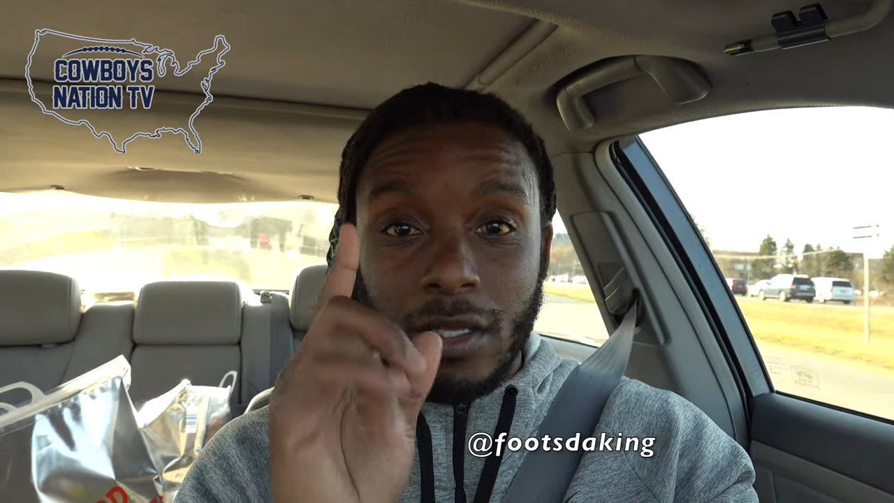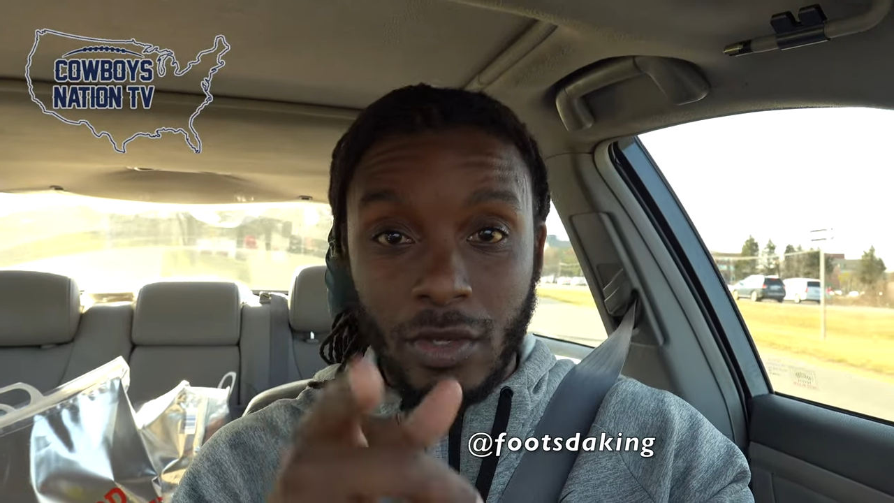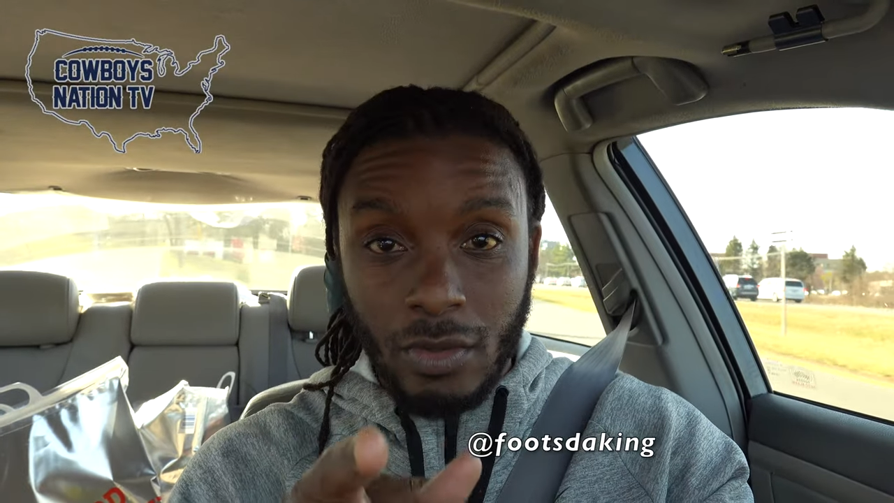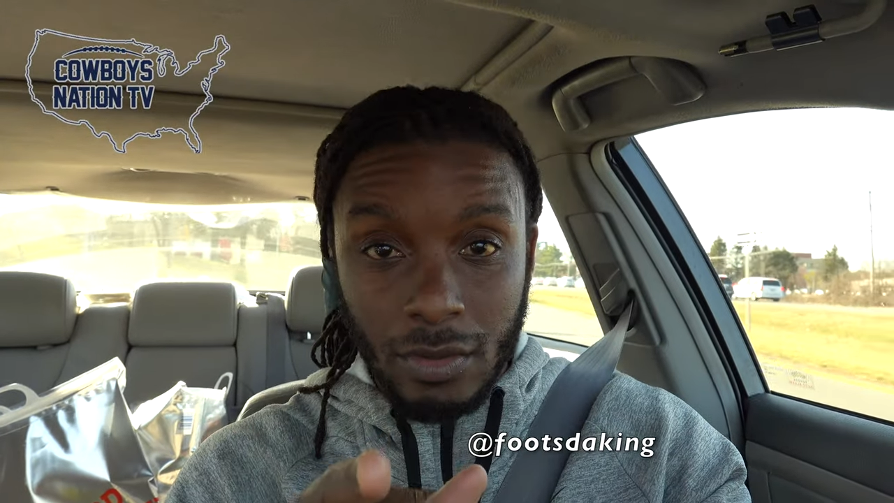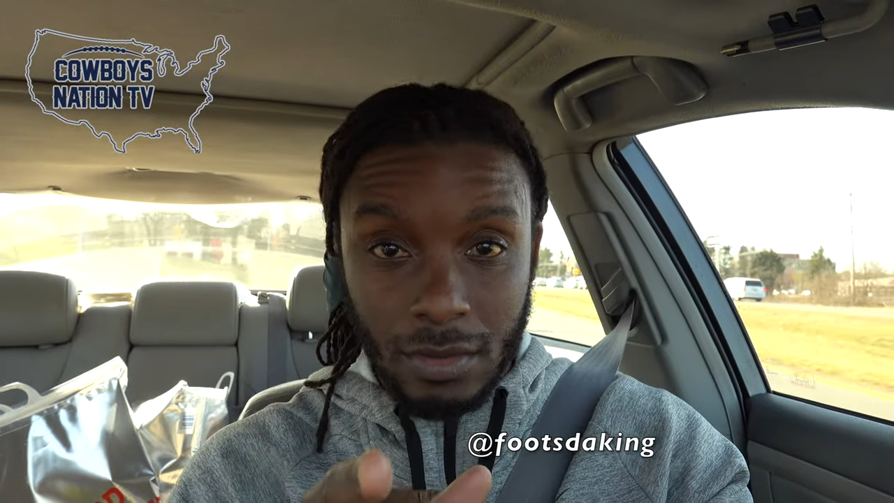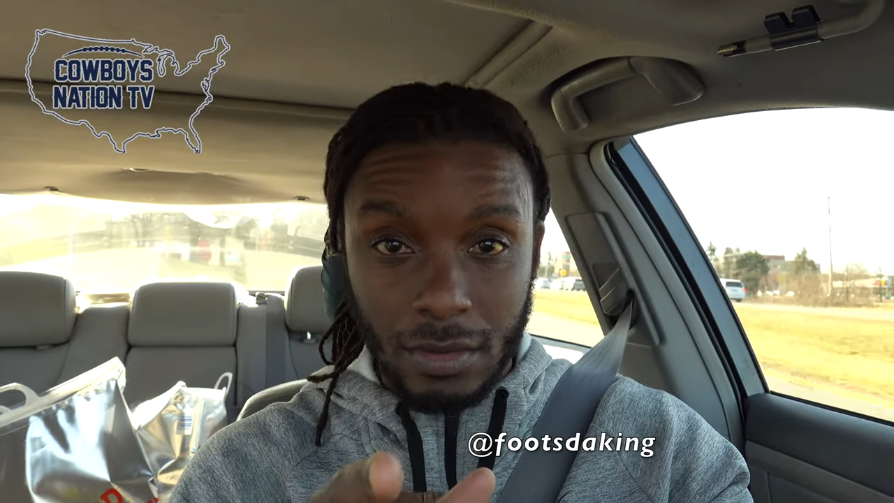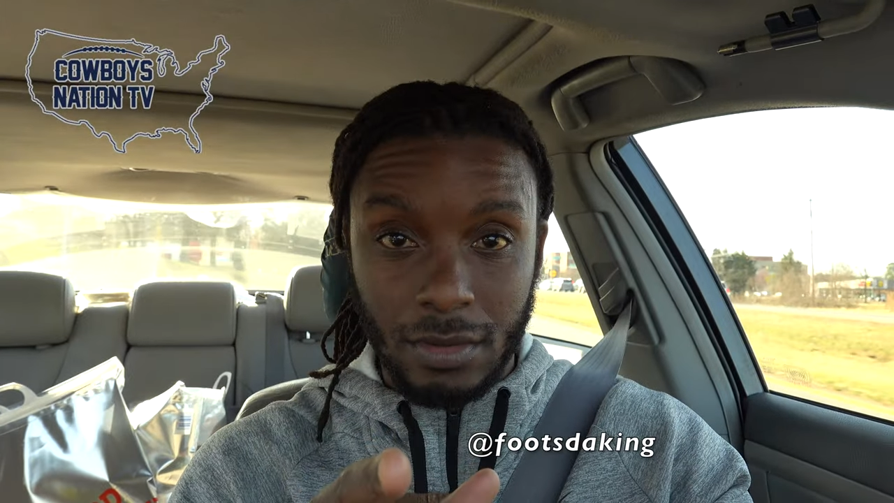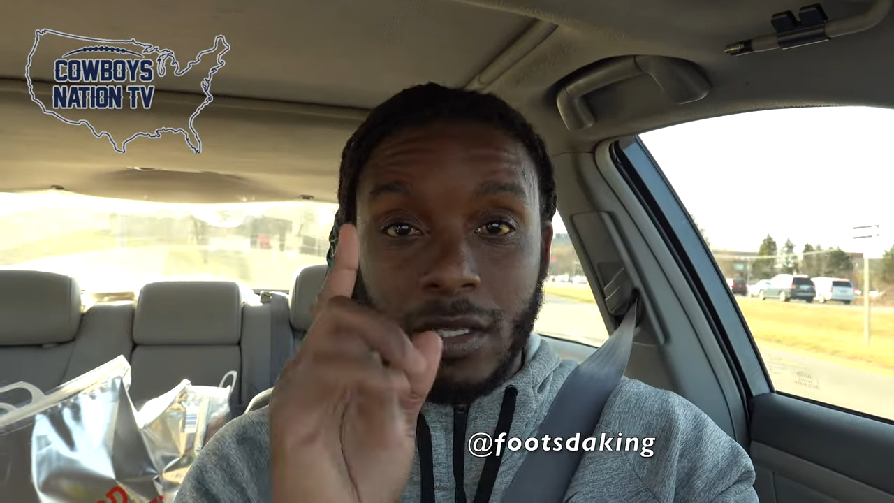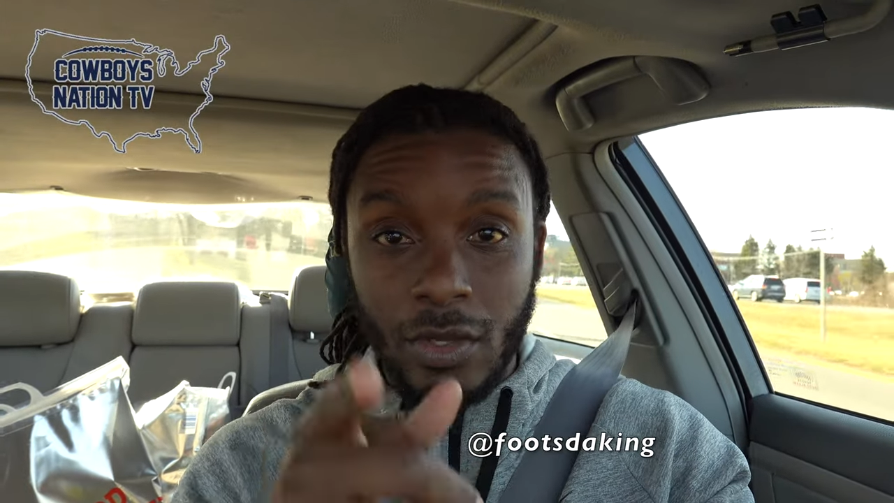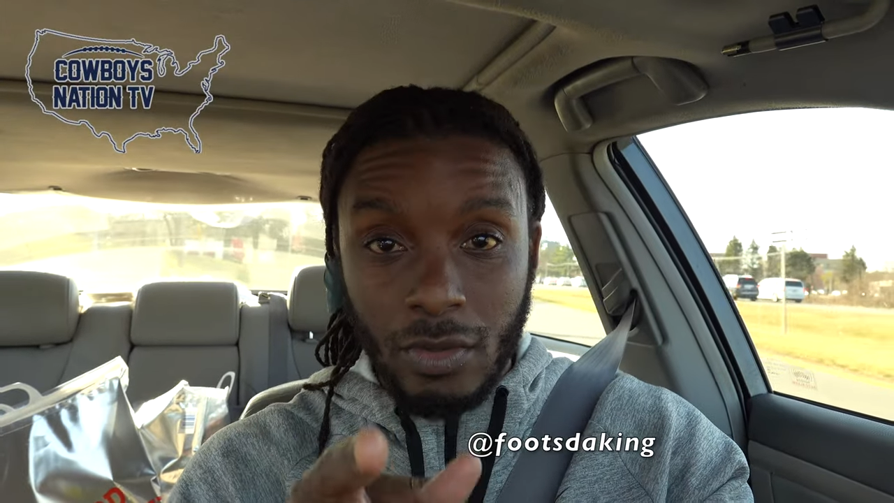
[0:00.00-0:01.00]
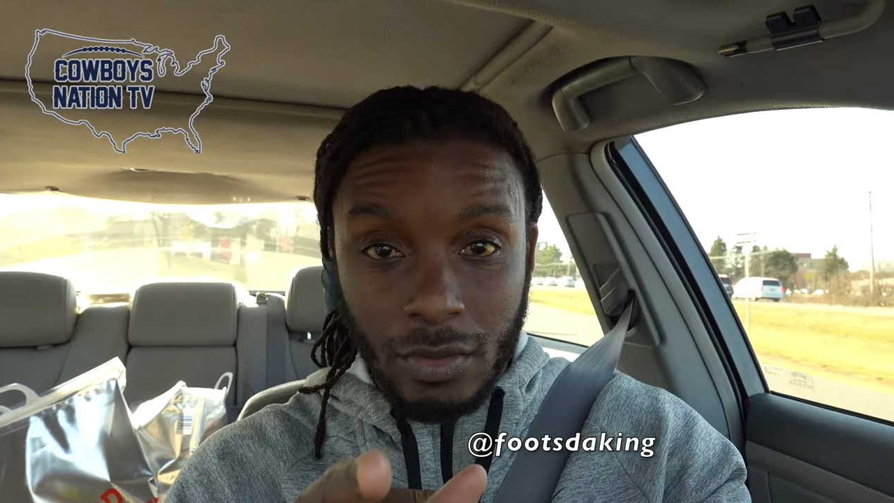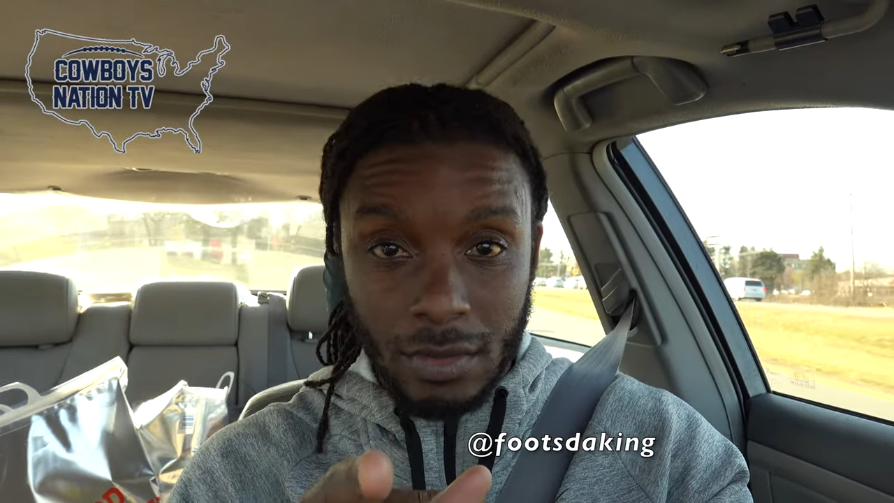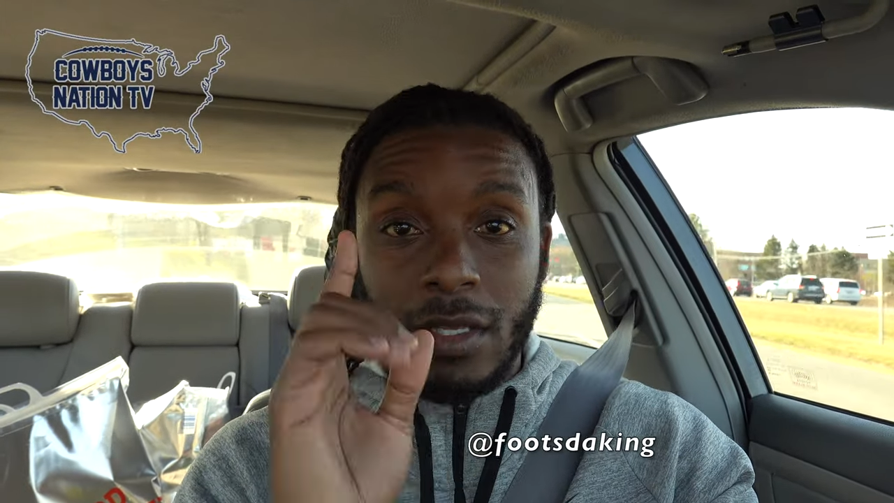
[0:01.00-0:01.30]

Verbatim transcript: you. You.